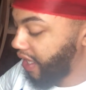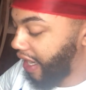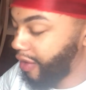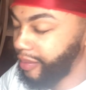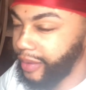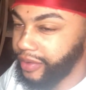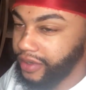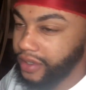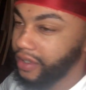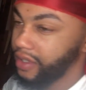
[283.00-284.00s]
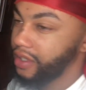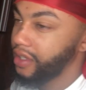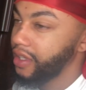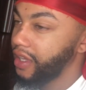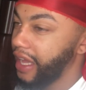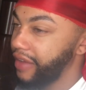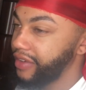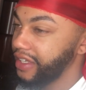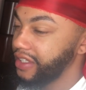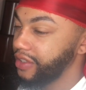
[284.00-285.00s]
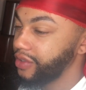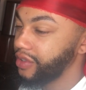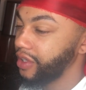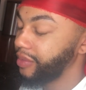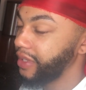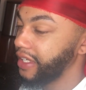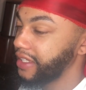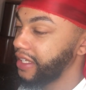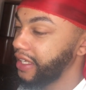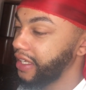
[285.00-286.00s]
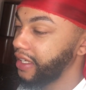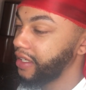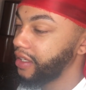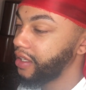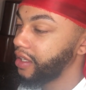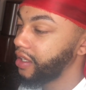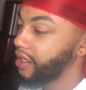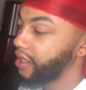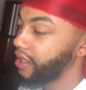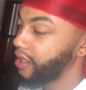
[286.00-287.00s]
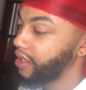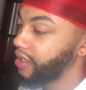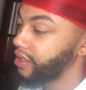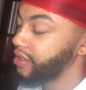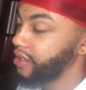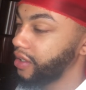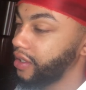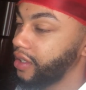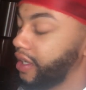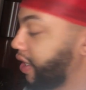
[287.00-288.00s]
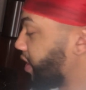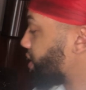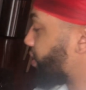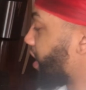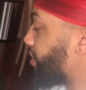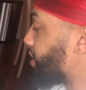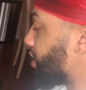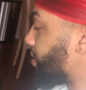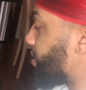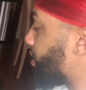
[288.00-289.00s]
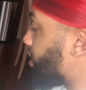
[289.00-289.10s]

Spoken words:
I remember having this used on me as a kid, so I had to grab some.